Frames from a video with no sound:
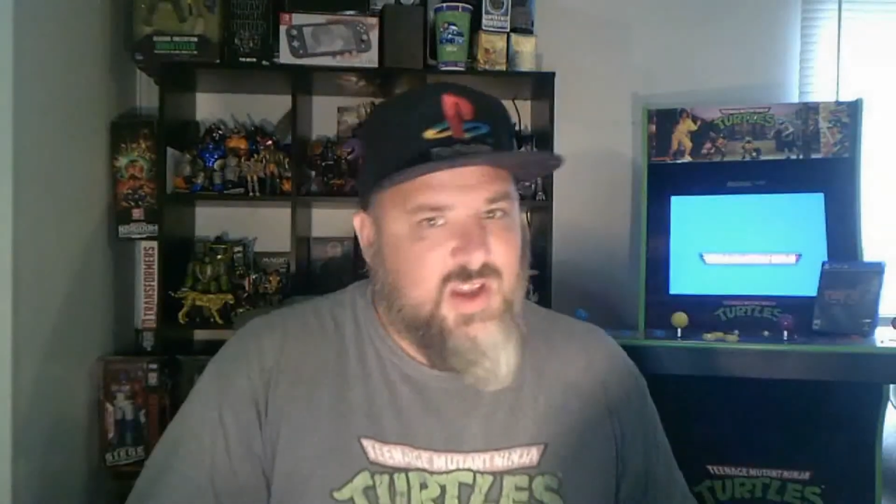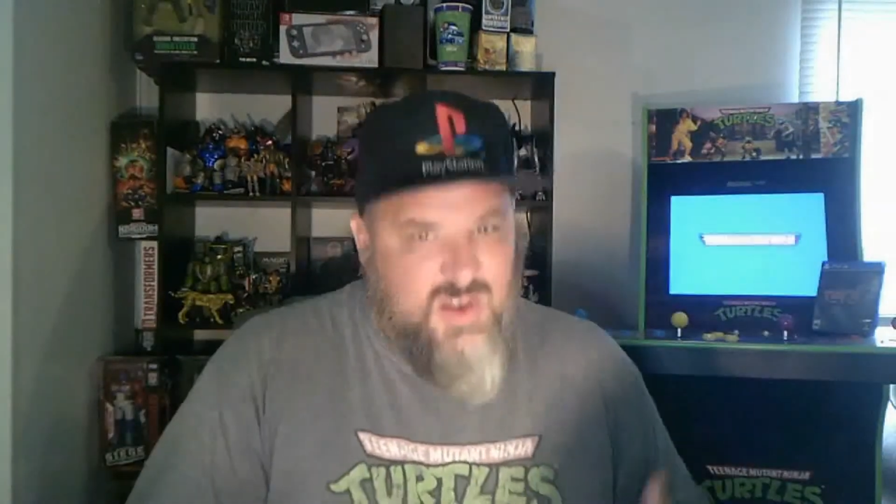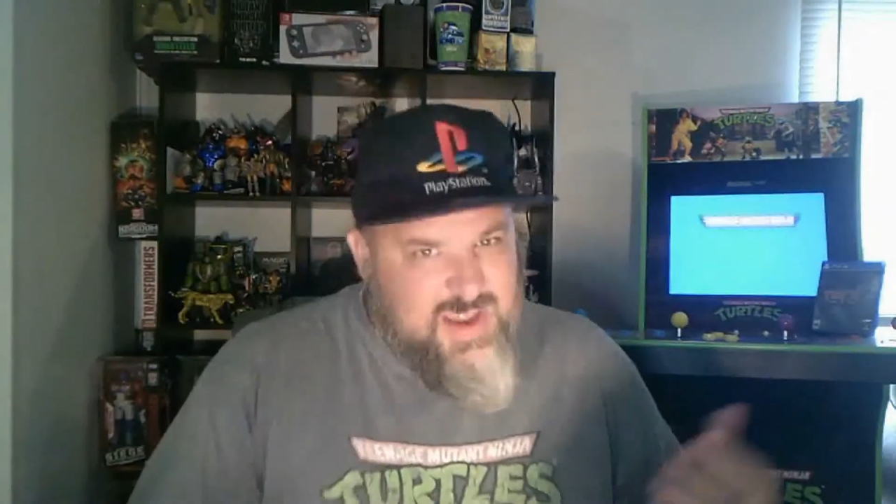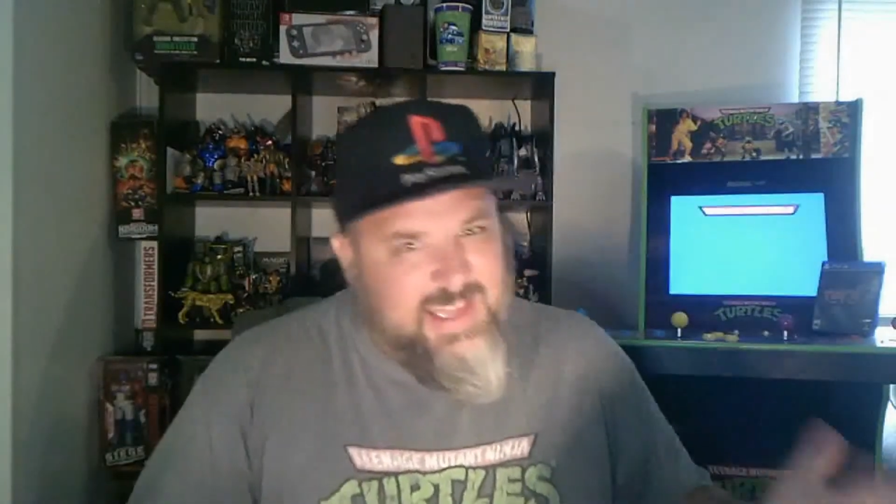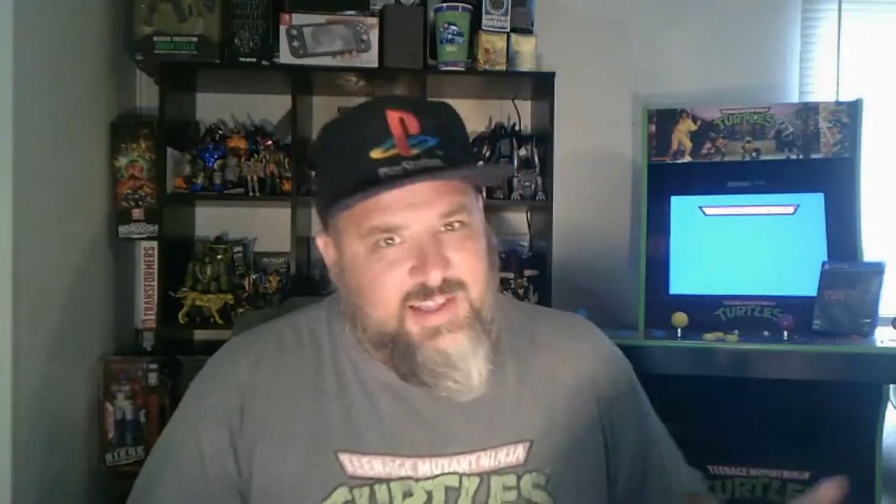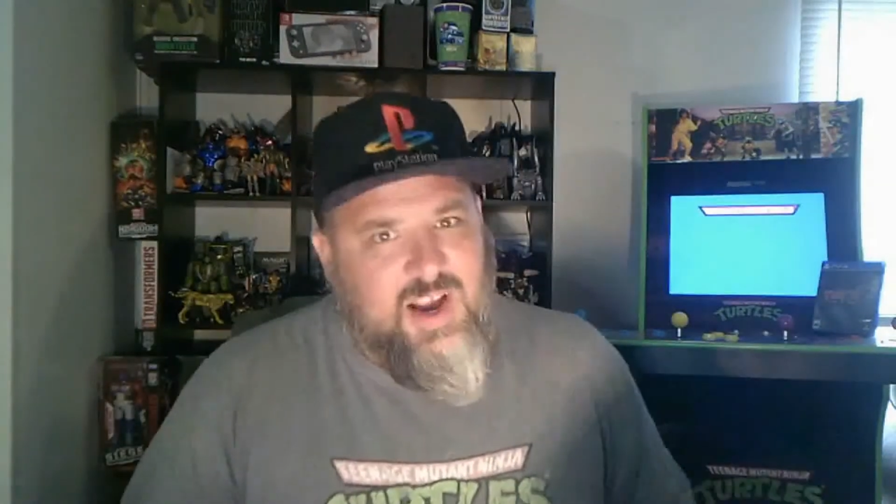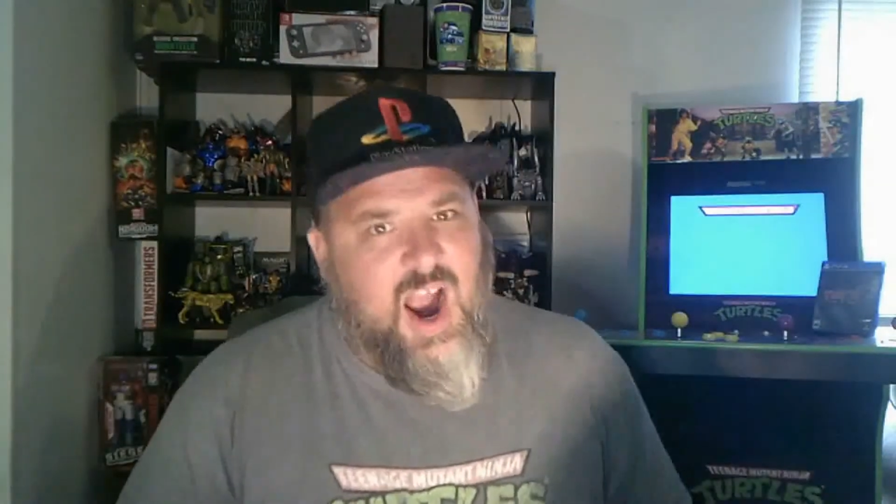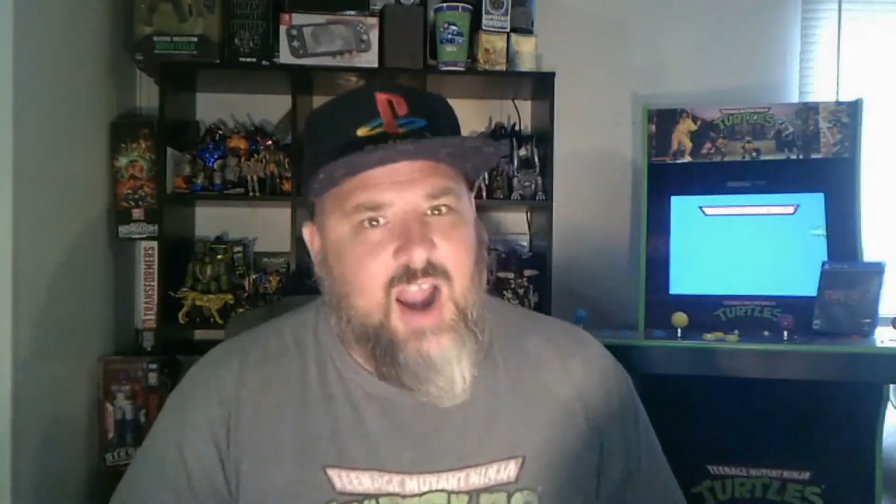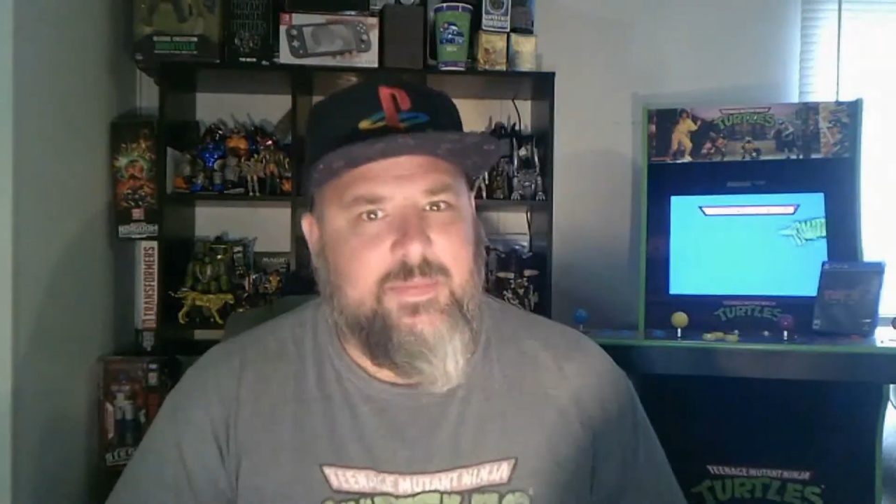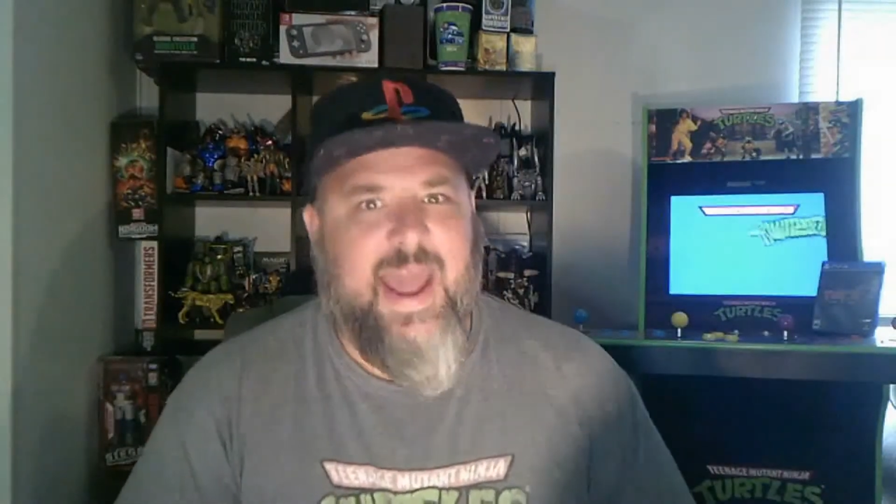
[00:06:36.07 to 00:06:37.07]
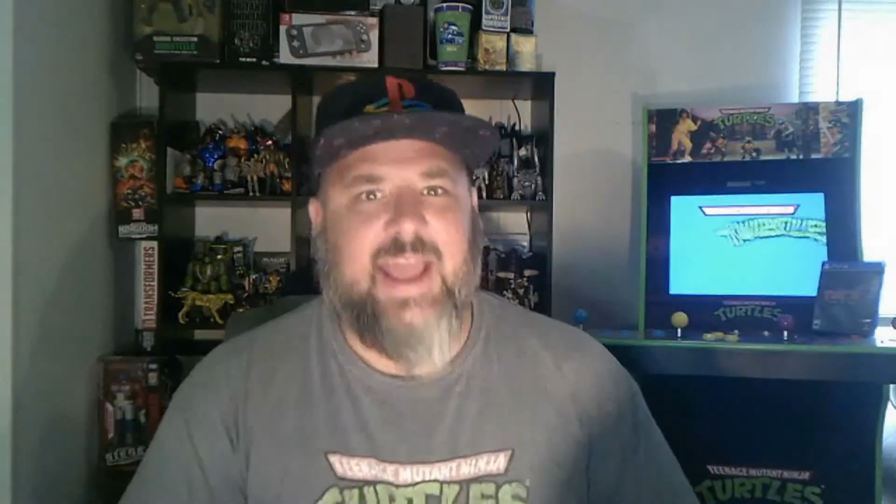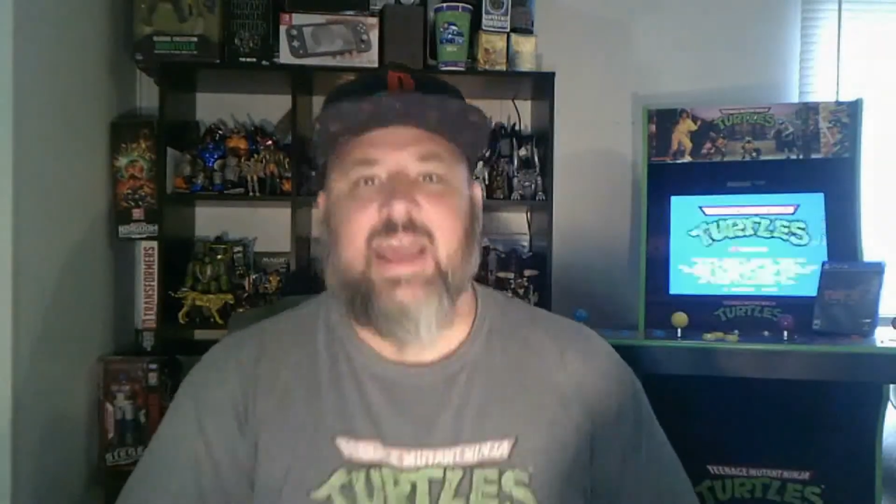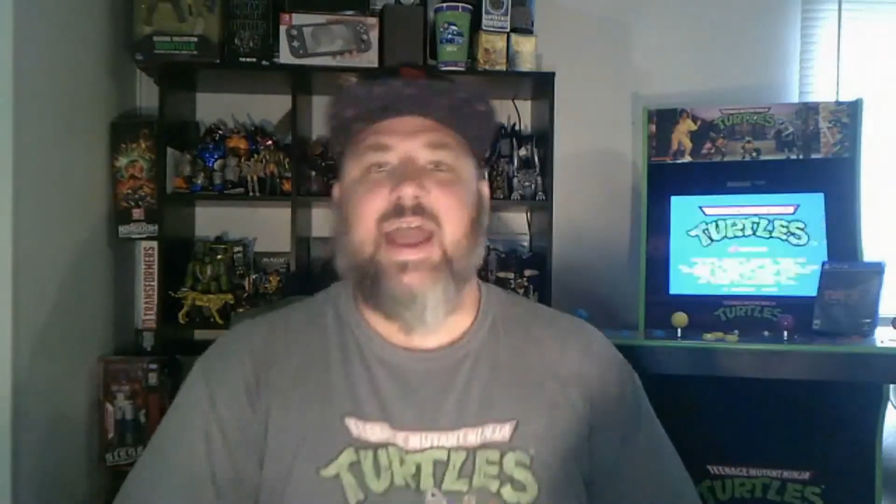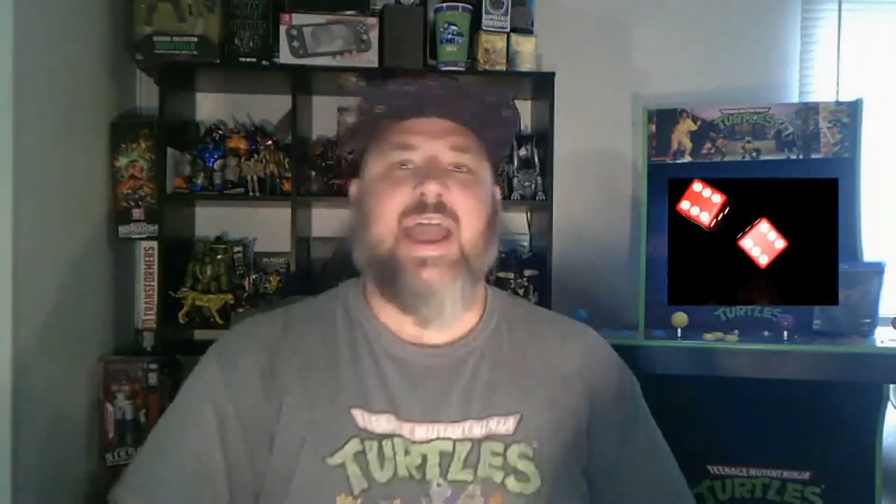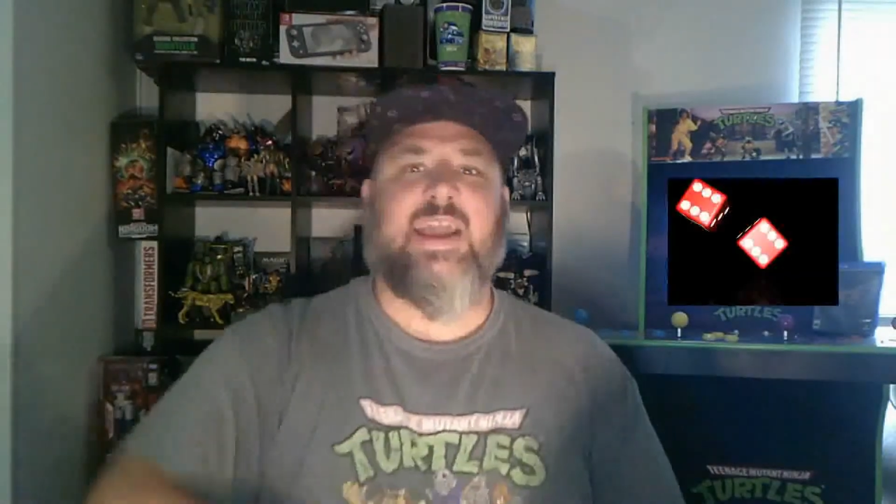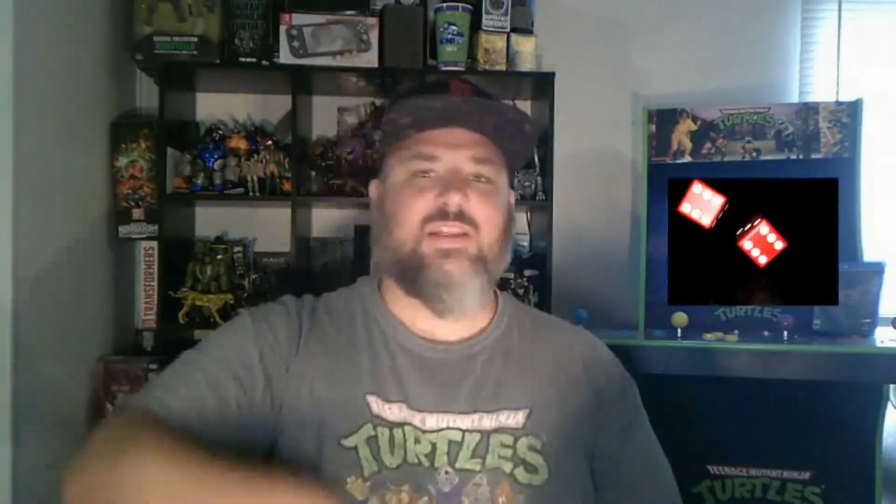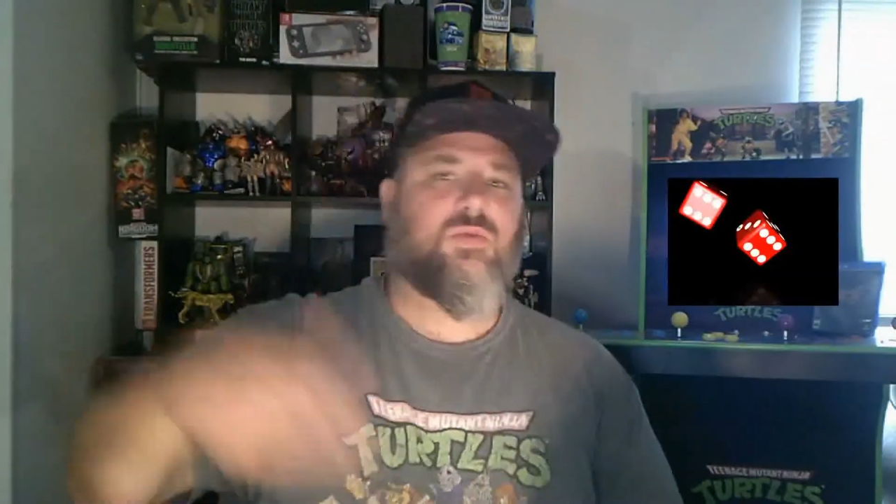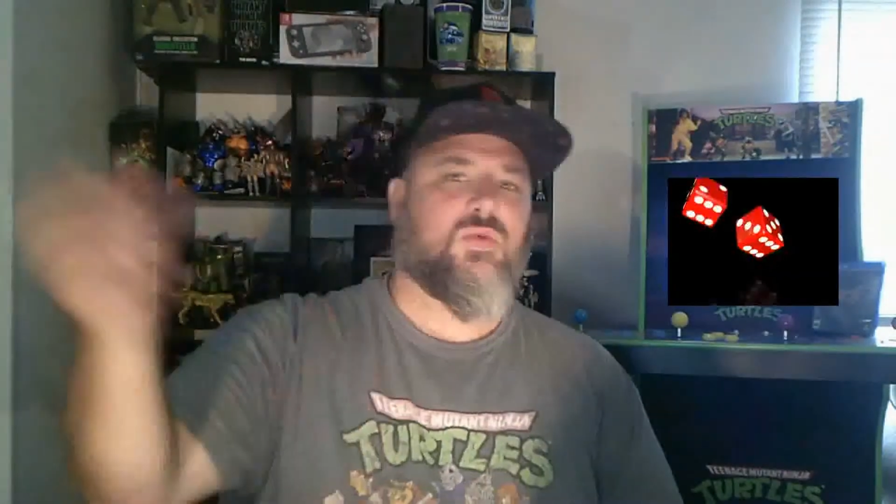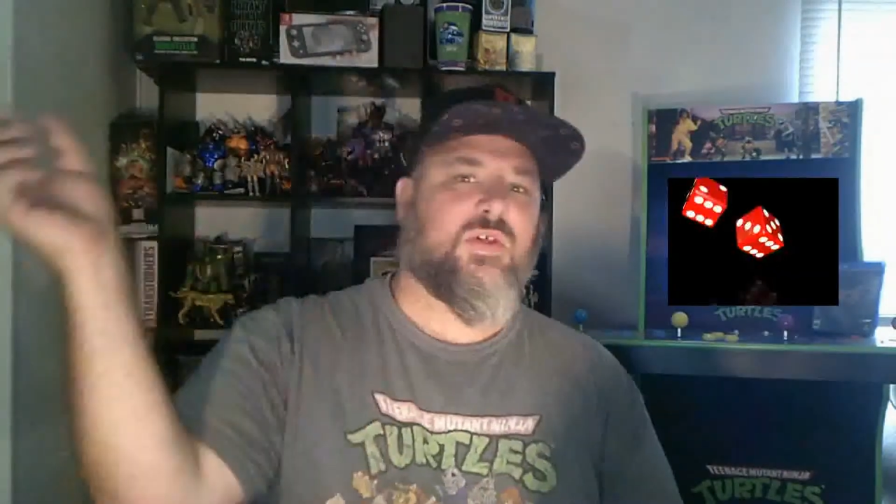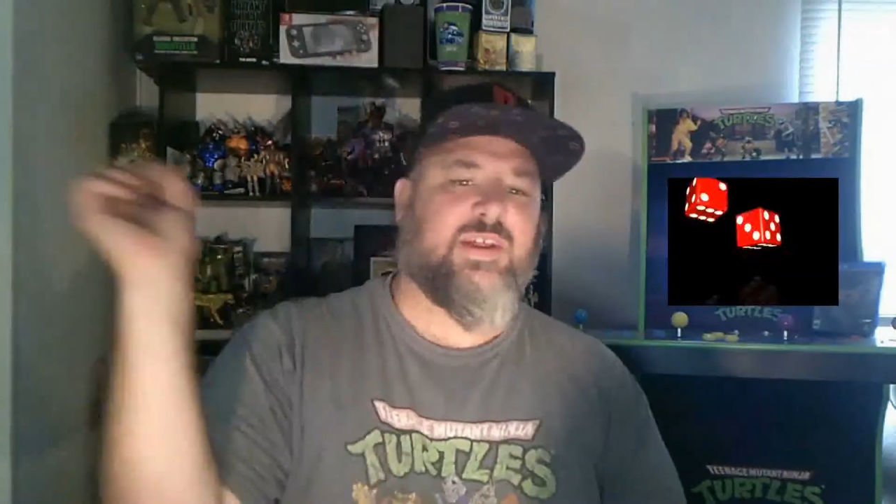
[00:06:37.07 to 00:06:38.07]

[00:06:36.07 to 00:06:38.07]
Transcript: you get the card back and get to roll